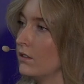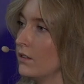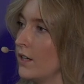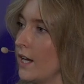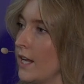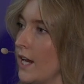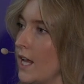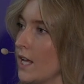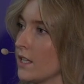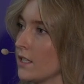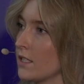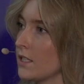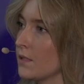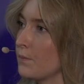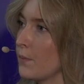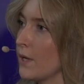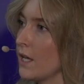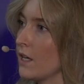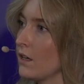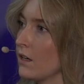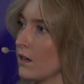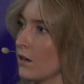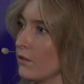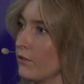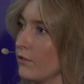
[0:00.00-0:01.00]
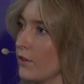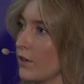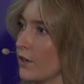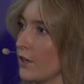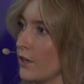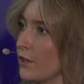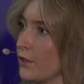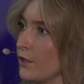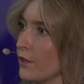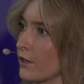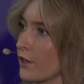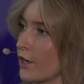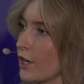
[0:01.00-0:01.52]
right. And speaking of
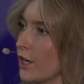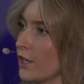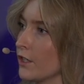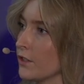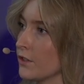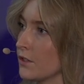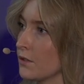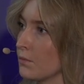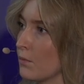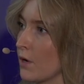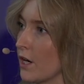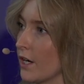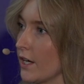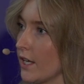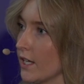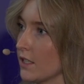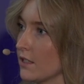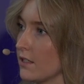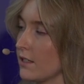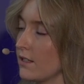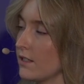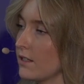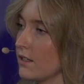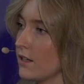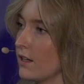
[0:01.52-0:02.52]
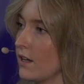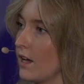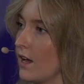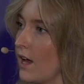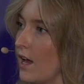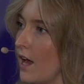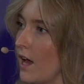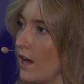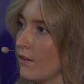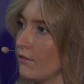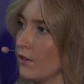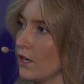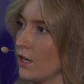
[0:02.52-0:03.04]
your current markets,
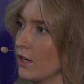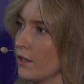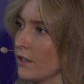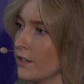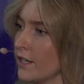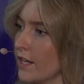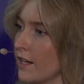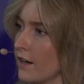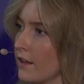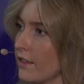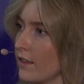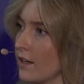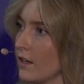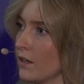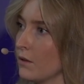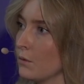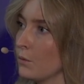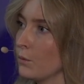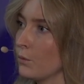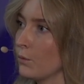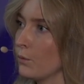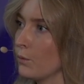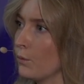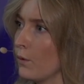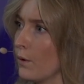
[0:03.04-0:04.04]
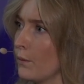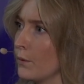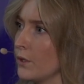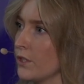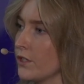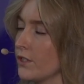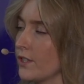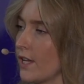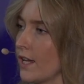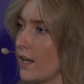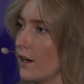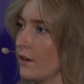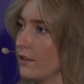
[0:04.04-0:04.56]
have you learned anything? What would you
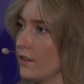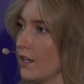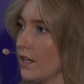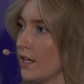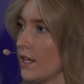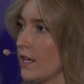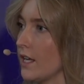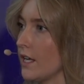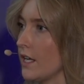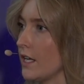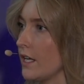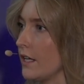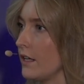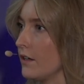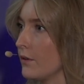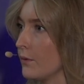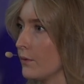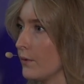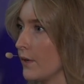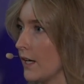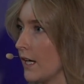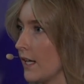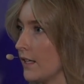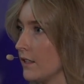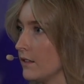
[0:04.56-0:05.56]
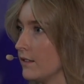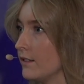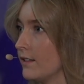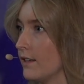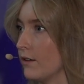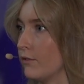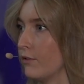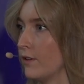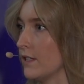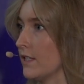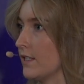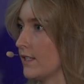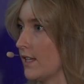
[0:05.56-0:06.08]
say are the key really
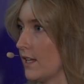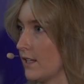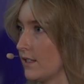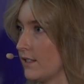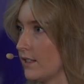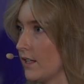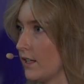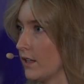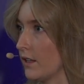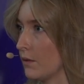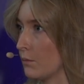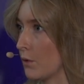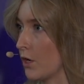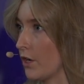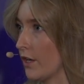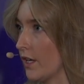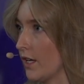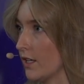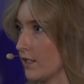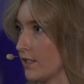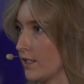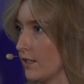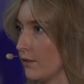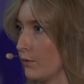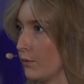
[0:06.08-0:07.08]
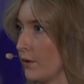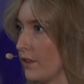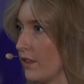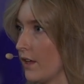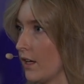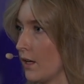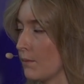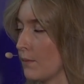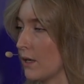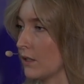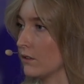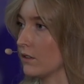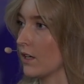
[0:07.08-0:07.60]
differences in the markets if we
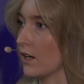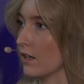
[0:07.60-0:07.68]
think about the